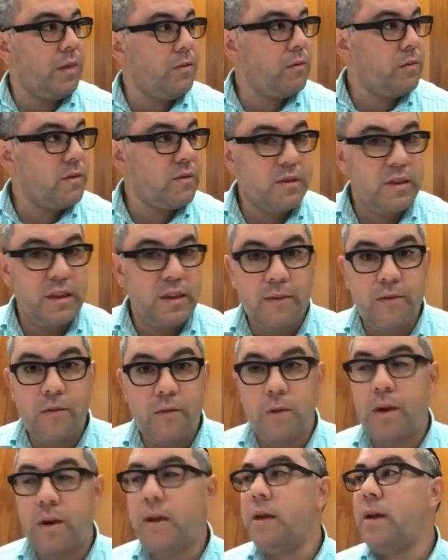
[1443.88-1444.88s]
through the
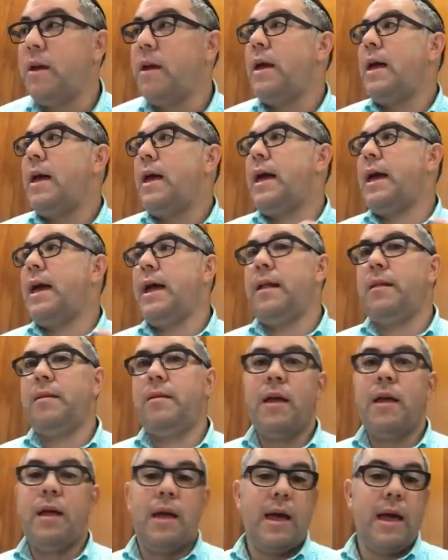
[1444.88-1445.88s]
slavery
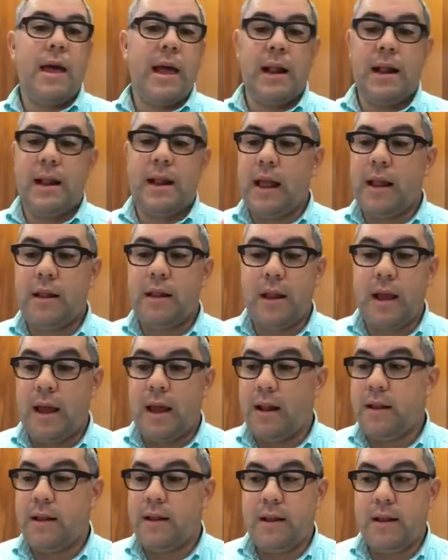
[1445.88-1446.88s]
and
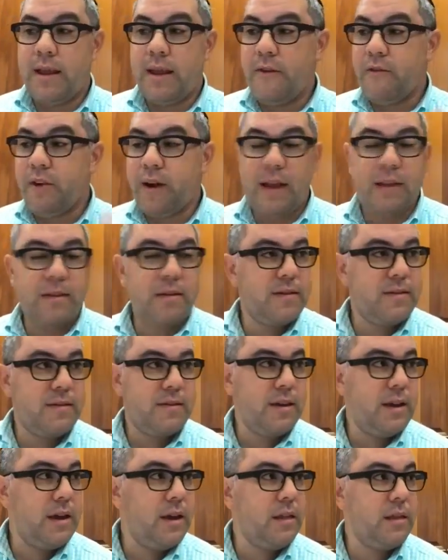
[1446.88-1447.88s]
never get to
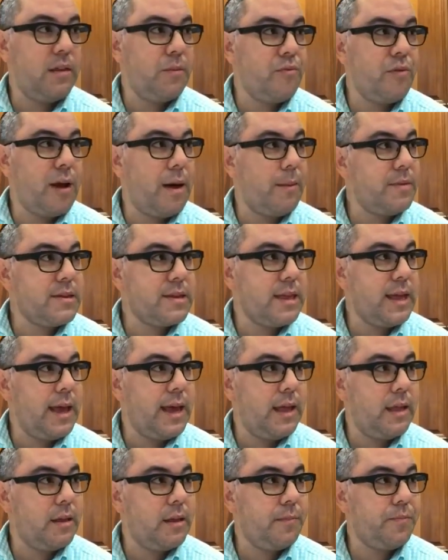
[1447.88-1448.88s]
see the promised
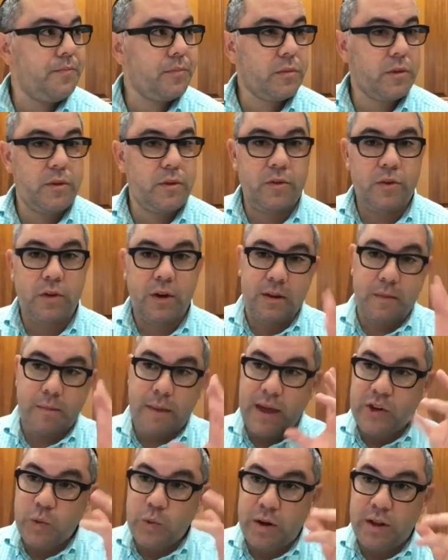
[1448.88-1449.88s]
land. So you can
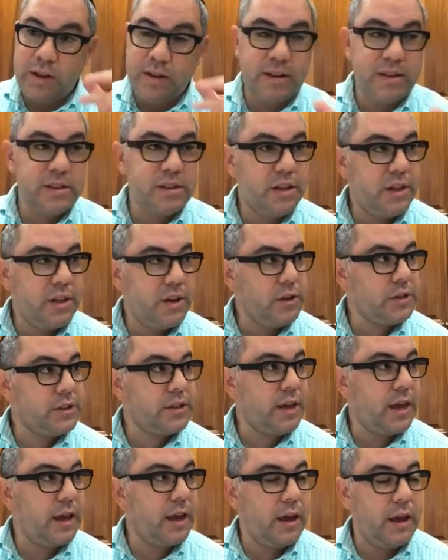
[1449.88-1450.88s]
imagine what it does to their
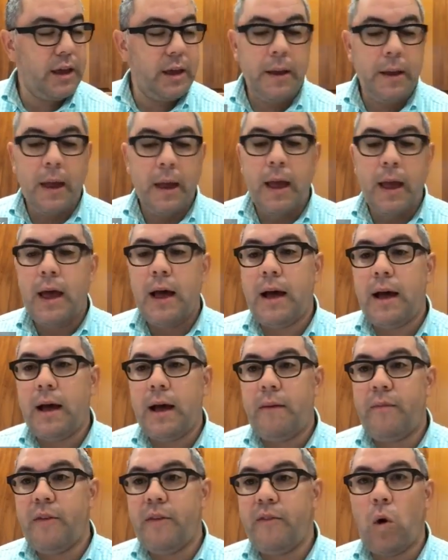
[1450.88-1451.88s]
psyche.
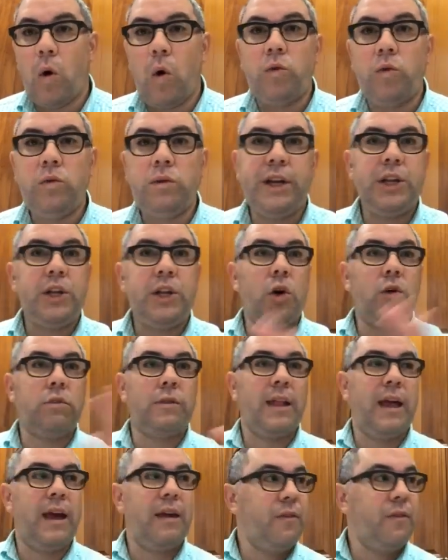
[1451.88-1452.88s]
They've only known
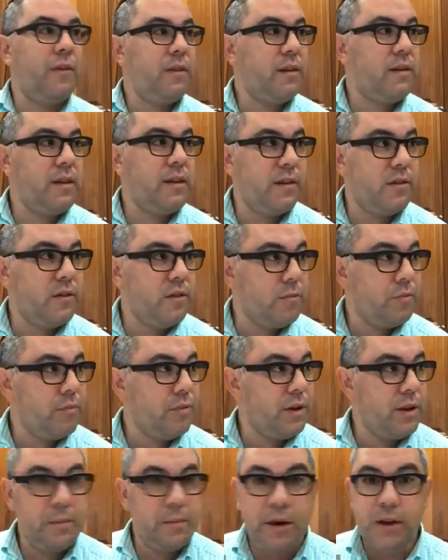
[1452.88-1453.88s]
life in the desert,
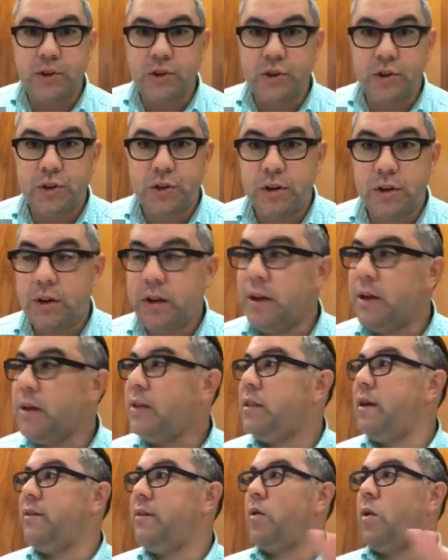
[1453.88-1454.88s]
pretty much.
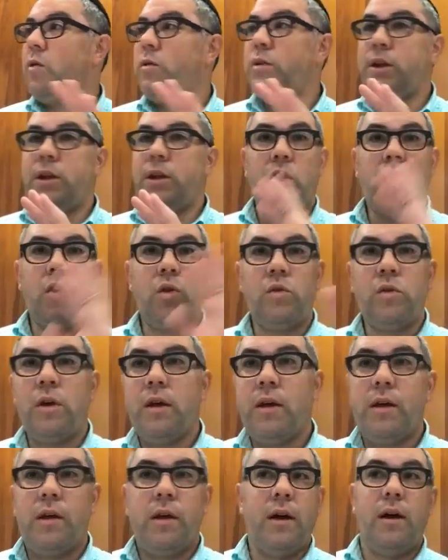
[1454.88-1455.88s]
They've only known
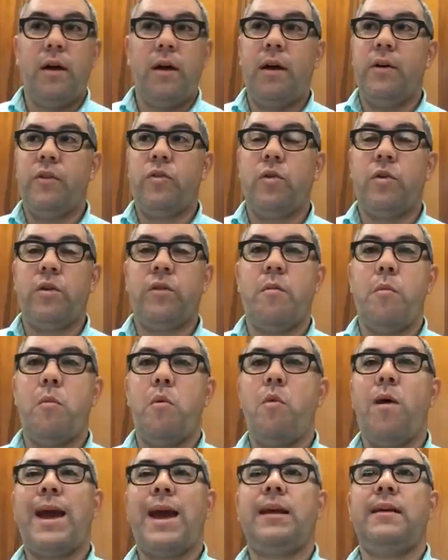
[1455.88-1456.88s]
sort of a
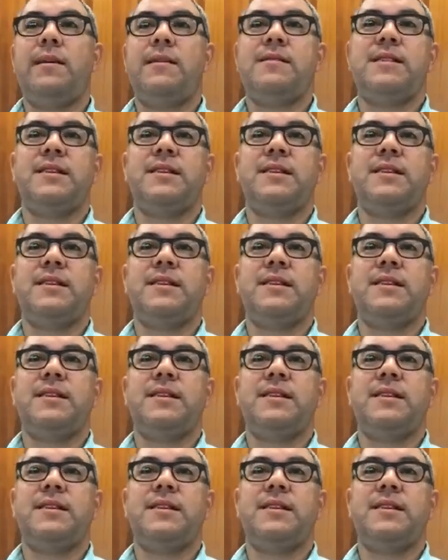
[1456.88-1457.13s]
miraculous